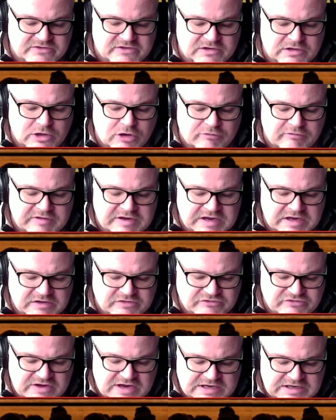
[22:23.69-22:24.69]
the
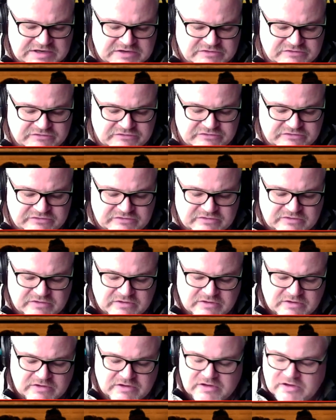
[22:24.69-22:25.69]
Lorrying Challenge,
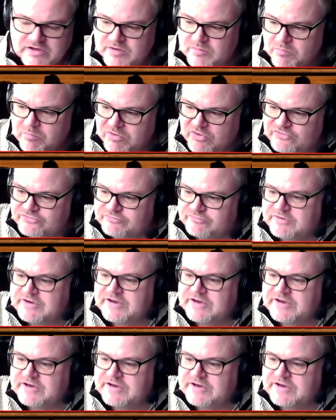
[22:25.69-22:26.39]
Bus